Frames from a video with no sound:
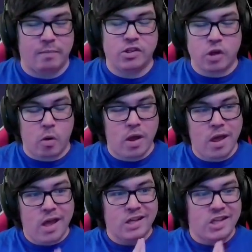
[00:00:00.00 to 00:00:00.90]
So
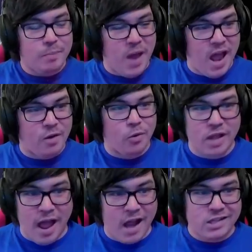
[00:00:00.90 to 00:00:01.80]
sit back,
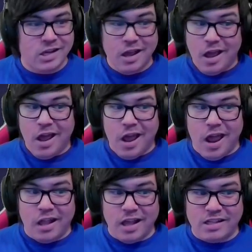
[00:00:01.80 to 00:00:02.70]
relax,
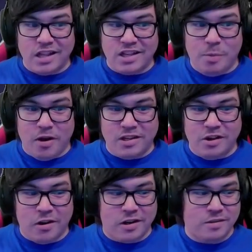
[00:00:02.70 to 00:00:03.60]
and let's get this party
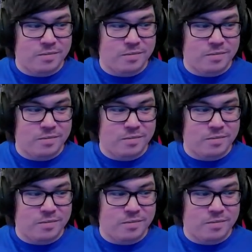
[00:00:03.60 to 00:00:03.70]
started.